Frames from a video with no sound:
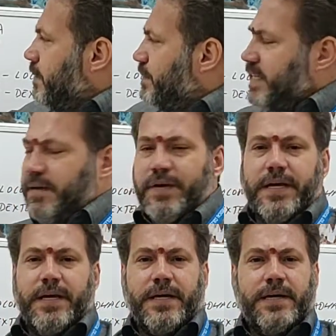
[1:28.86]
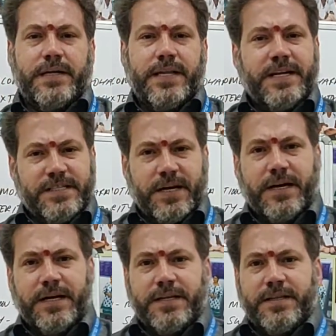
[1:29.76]
Prithvi, that is
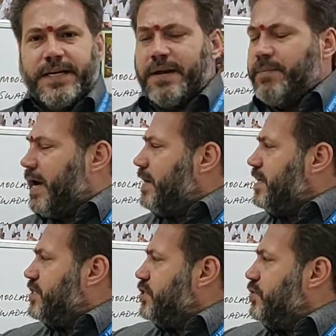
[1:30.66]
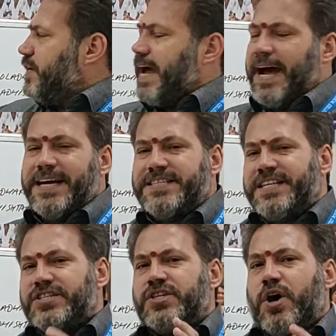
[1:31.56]
earth, can be understood as
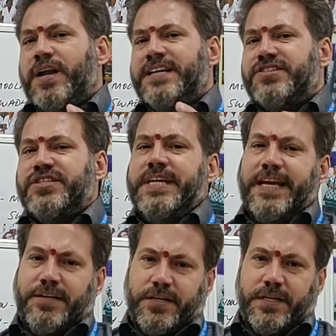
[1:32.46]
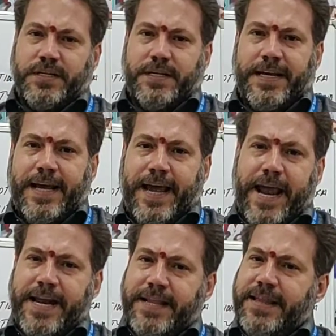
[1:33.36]
the solid state.
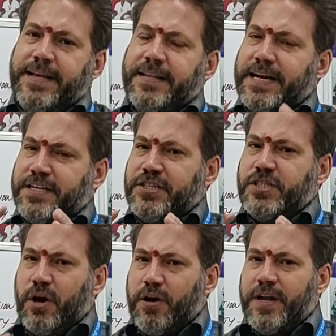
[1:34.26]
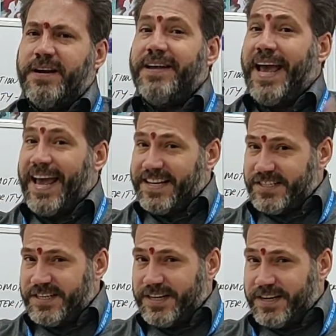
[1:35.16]
Anything that is solid
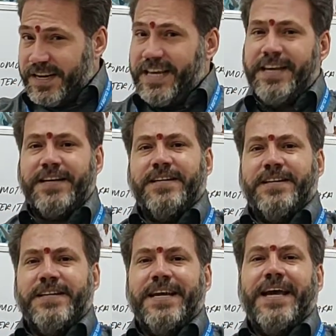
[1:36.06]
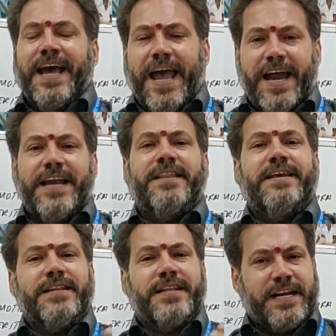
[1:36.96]
externally,
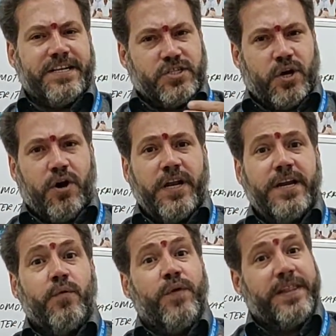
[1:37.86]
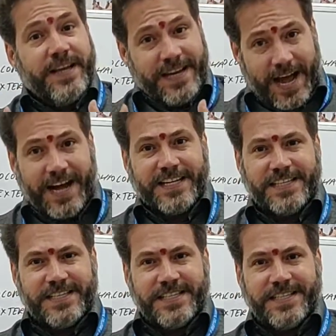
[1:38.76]
anything that is solid within
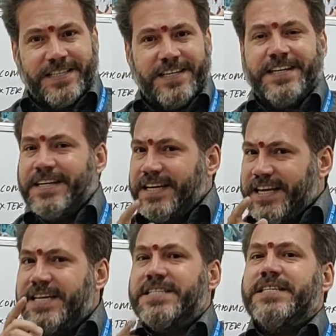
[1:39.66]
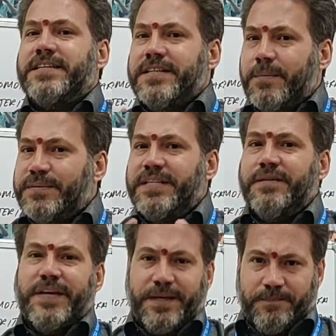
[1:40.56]
us is the
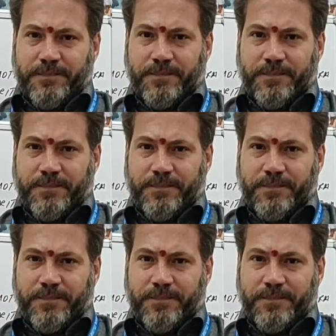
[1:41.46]
Prithvi.